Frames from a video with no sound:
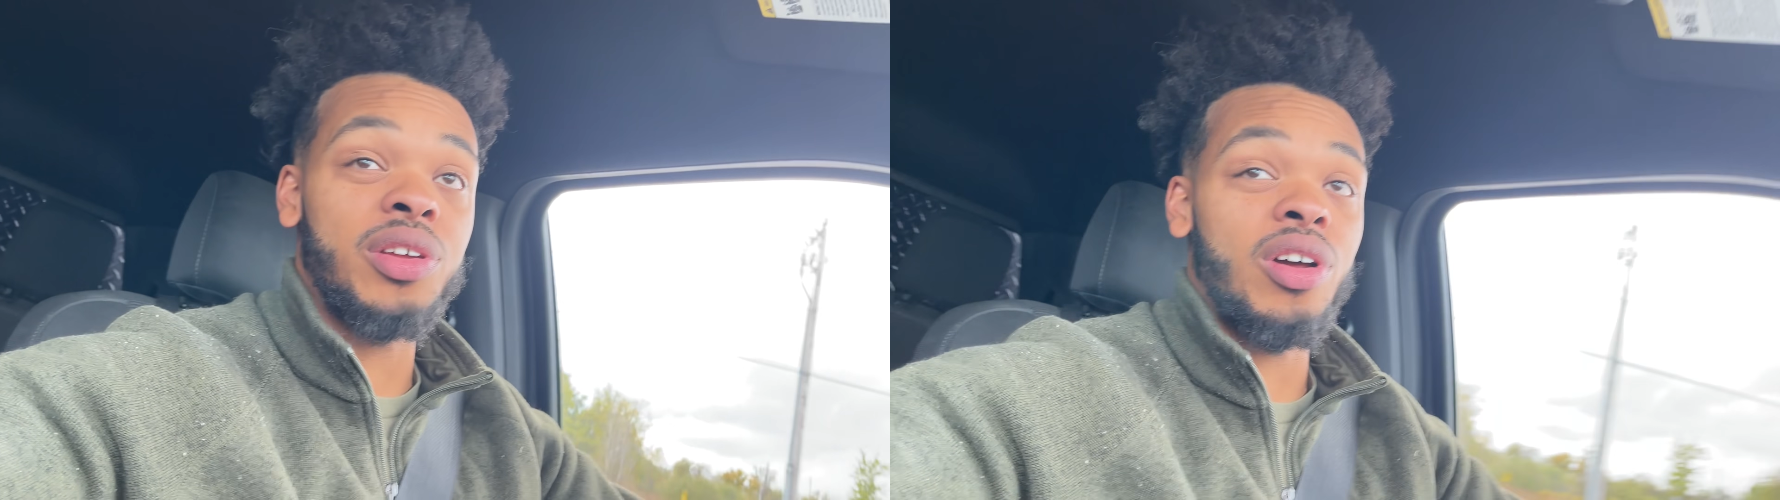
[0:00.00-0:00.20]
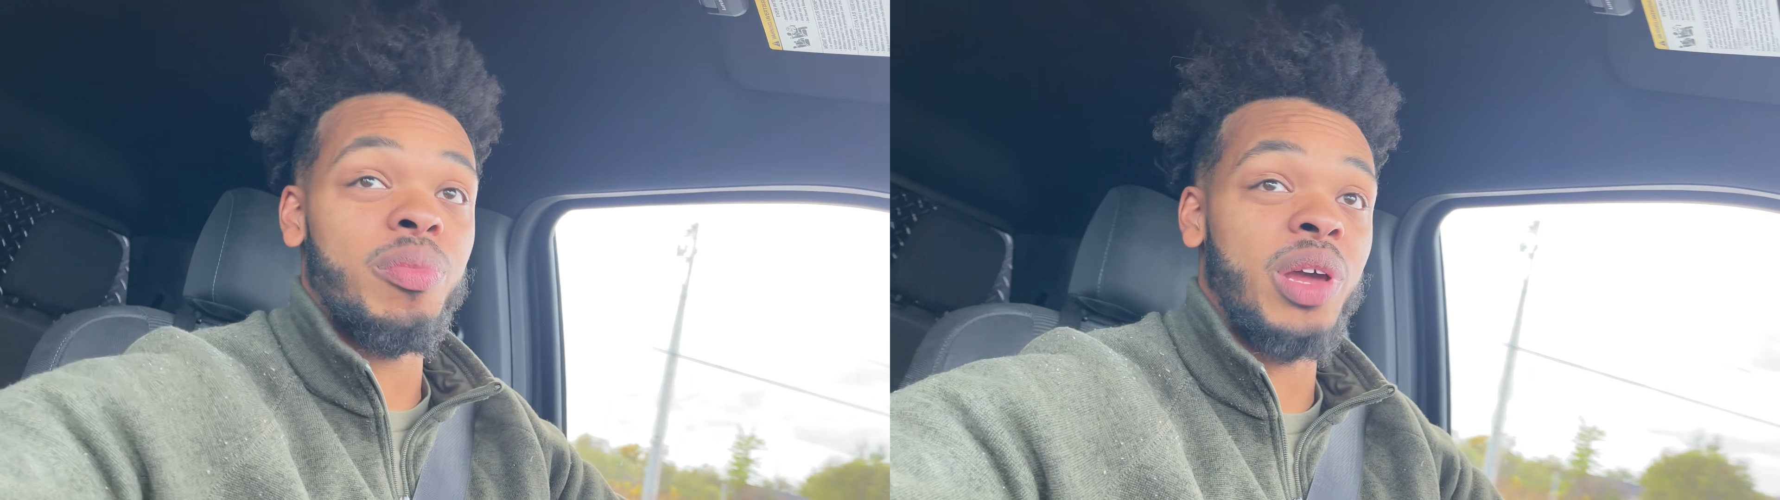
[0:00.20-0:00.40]

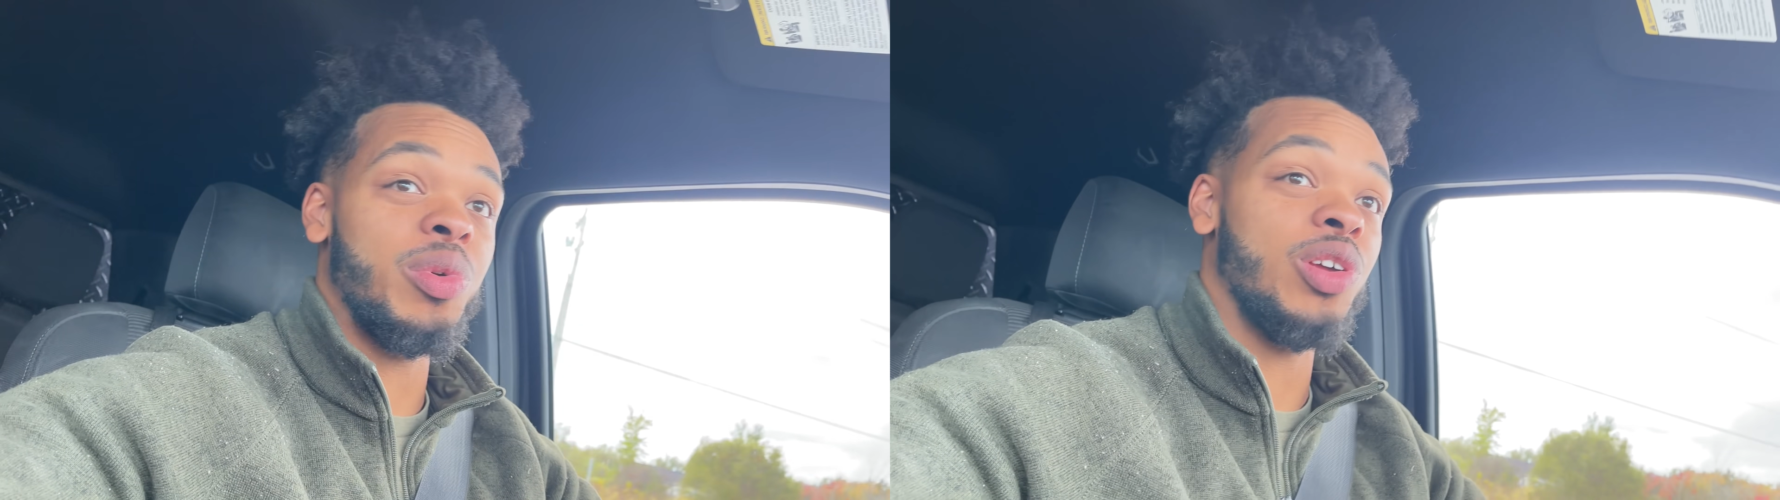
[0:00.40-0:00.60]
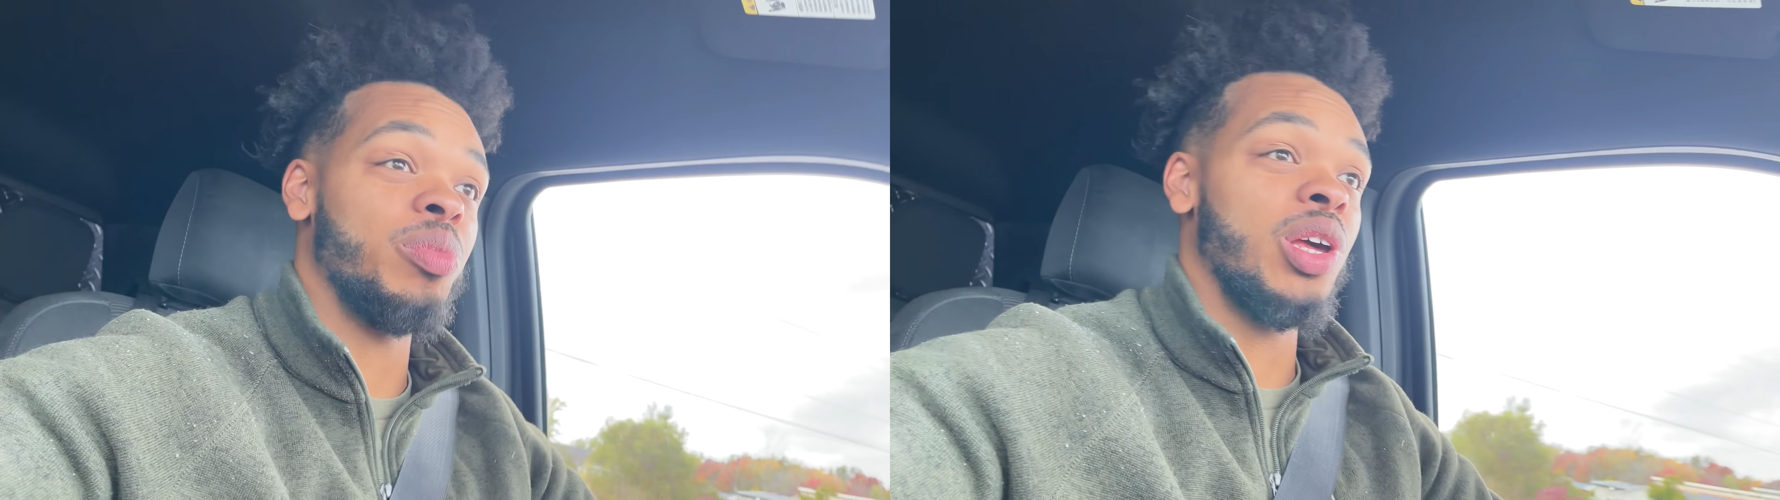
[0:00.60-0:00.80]
you know,
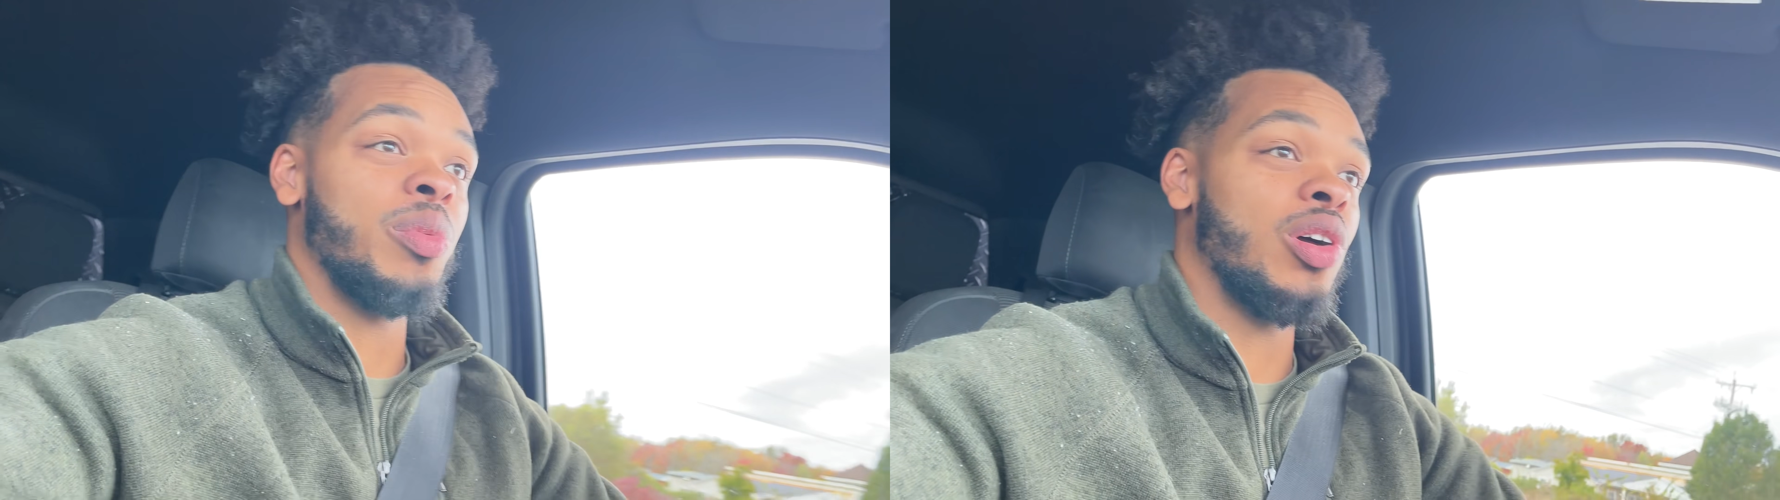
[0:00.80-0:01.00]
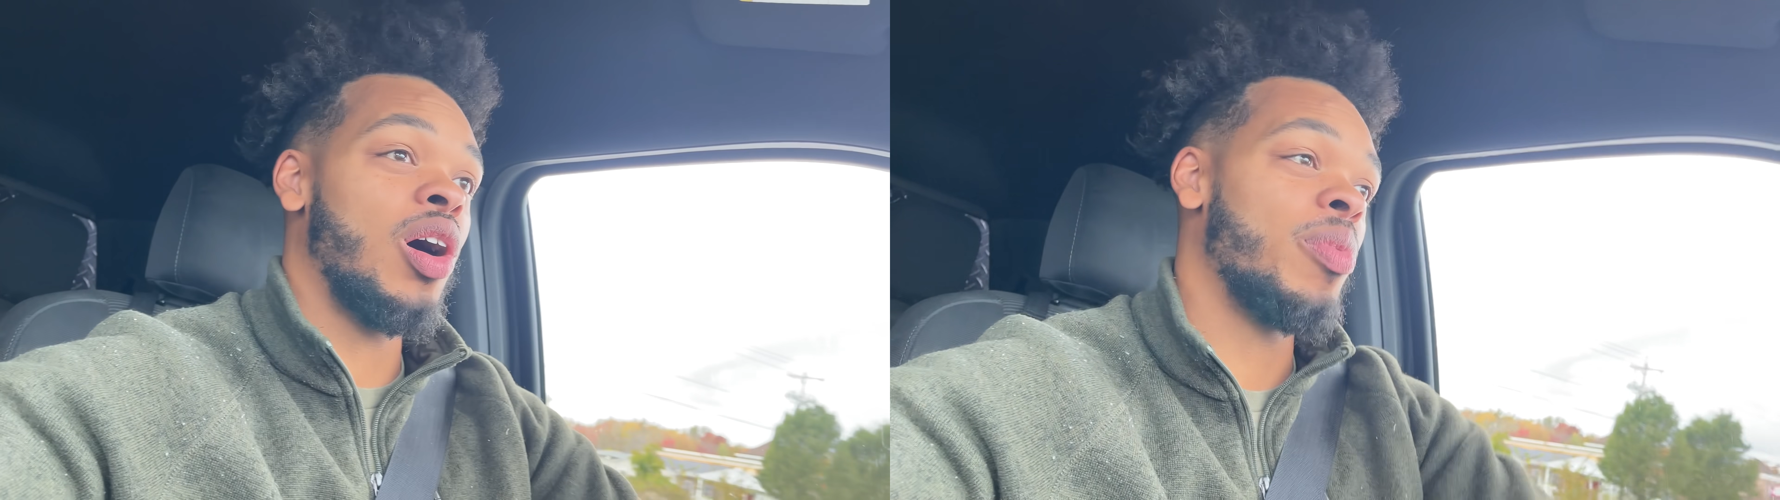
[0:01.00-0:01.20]
maybe he'll be
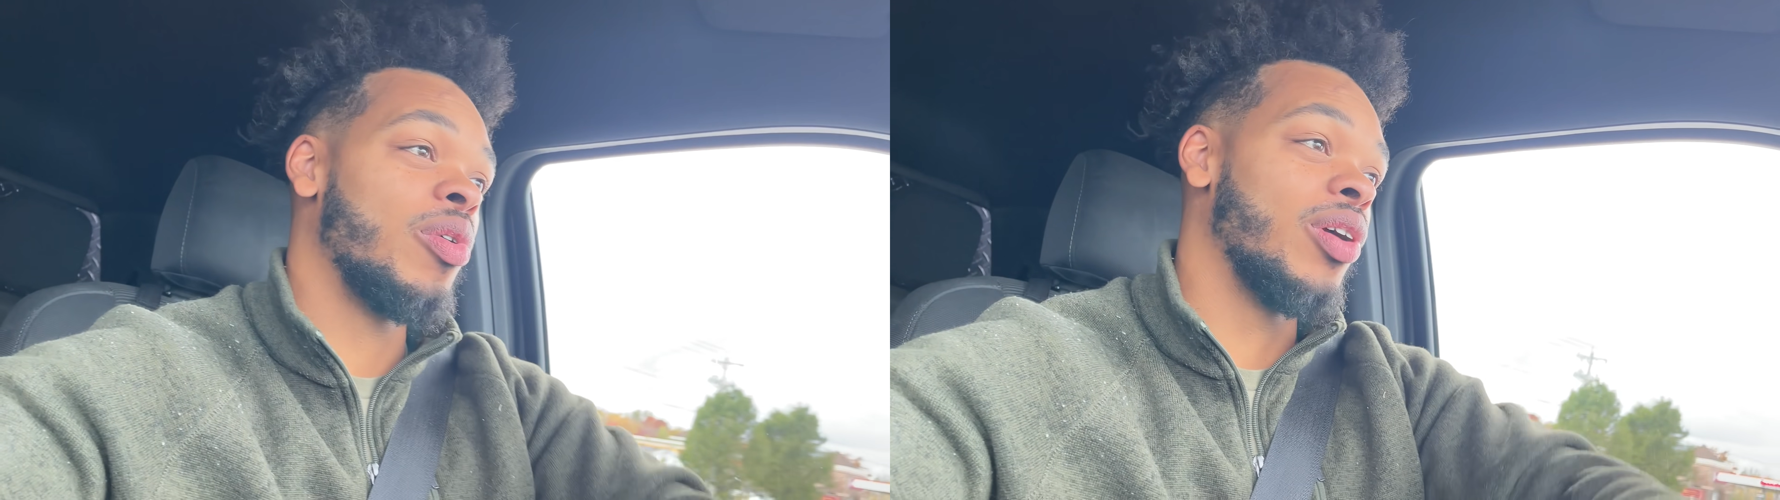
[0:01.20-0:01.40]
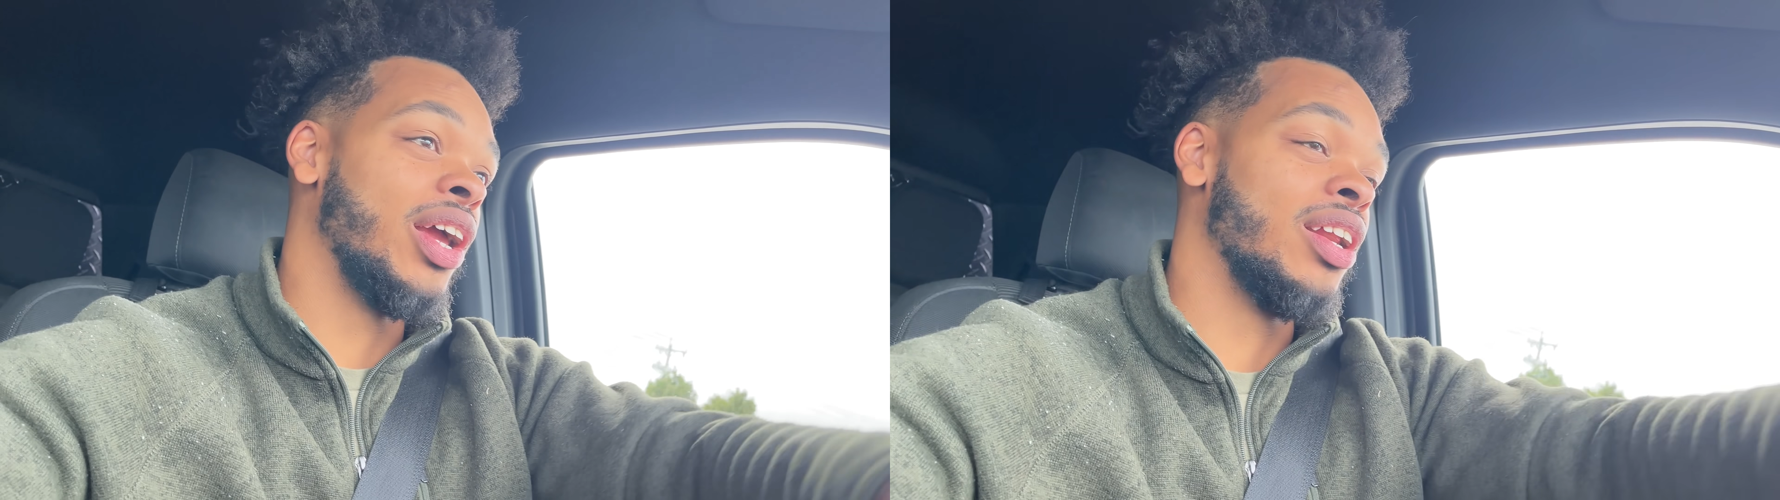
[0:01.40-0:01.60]
able to
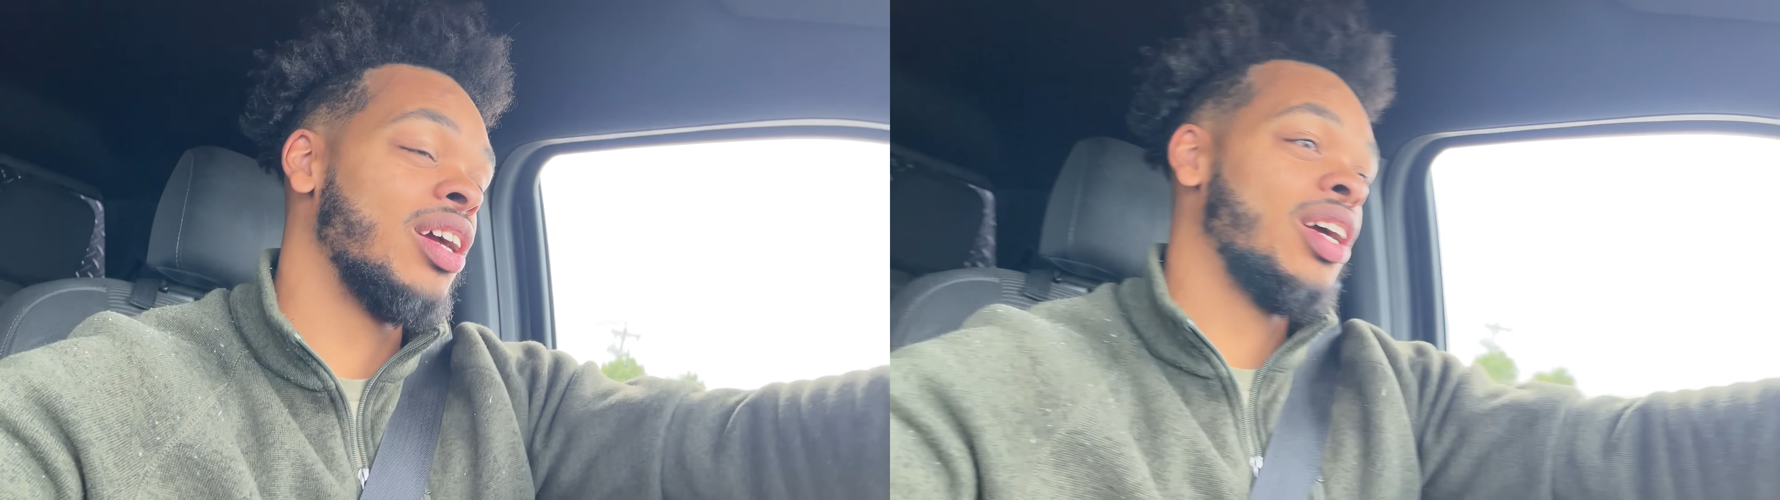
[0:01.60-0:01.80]
upgrade